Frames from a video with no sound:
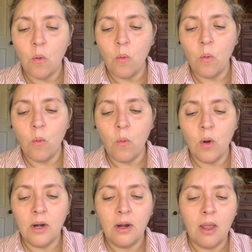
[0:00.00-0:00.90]

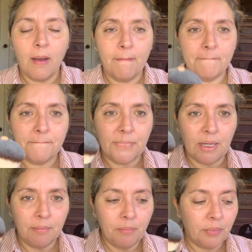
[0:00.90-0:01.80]
1
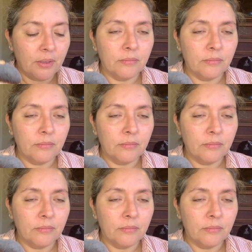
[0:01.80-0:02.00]
pump.